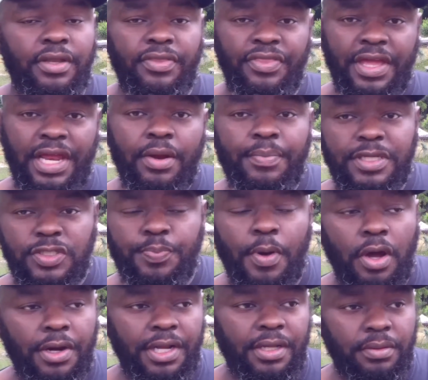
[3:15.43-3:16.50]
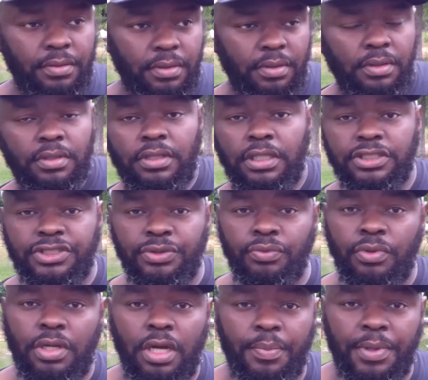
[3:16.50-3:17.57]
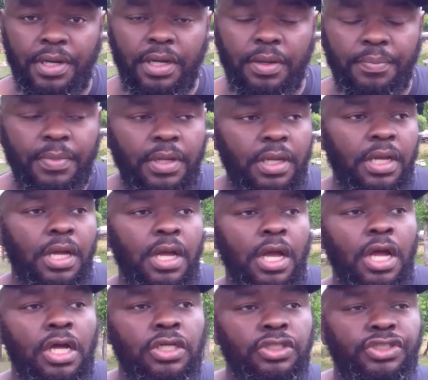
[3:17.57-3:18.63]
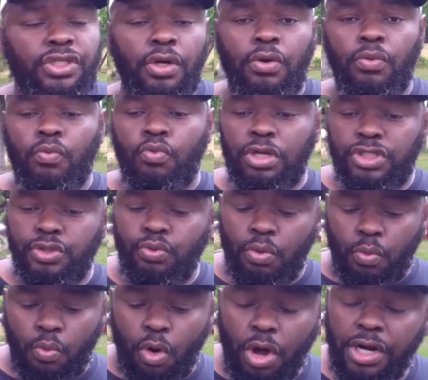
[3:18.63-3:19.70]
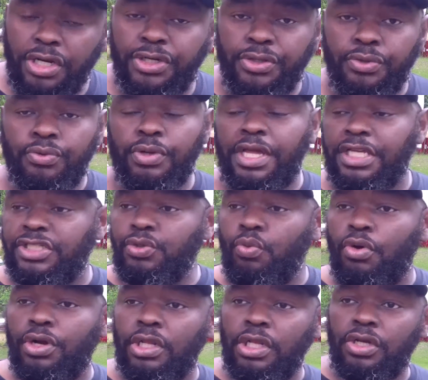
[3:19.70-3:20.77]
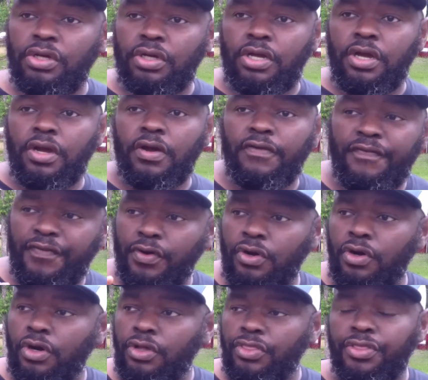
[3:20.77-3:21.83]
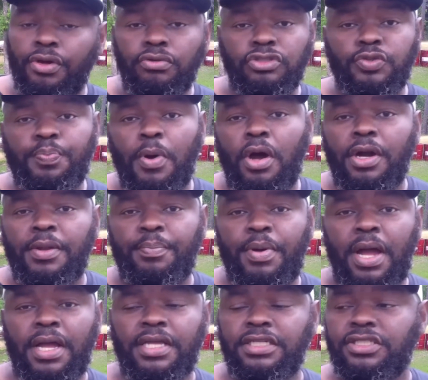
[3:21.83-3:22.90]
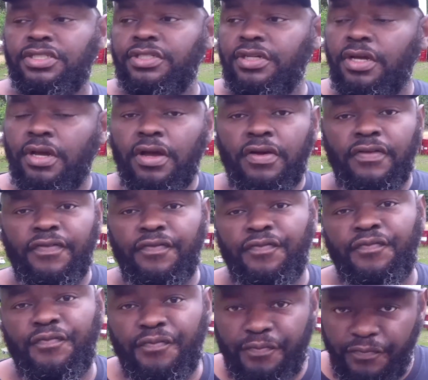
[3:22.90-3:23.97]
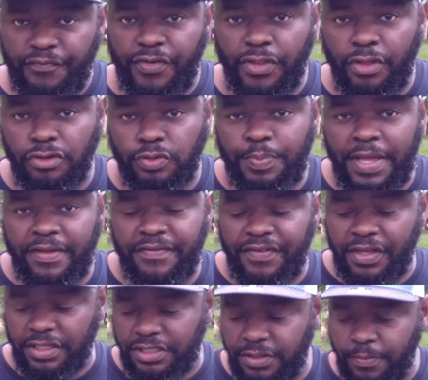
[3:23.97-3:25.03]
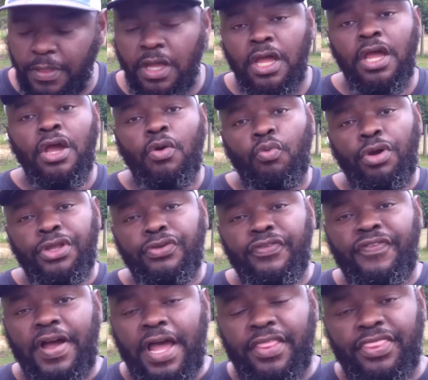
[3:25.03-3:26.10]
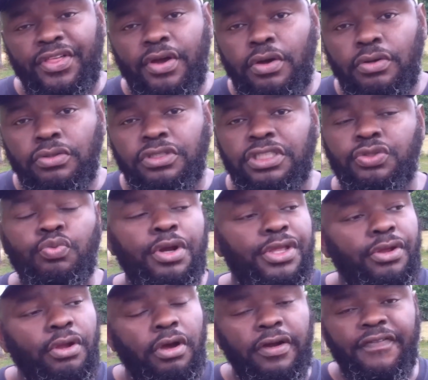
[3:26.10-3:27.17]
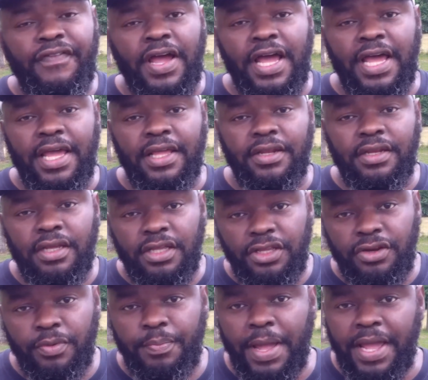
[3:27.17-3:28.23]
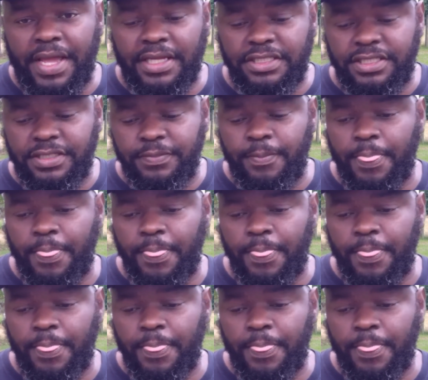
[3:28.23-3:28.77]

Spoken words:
They'll be spawning soon coming up. So what you will want to do is you want to look for those spawning pockets for those bait fish. Where you find those is where you're going to find your bass.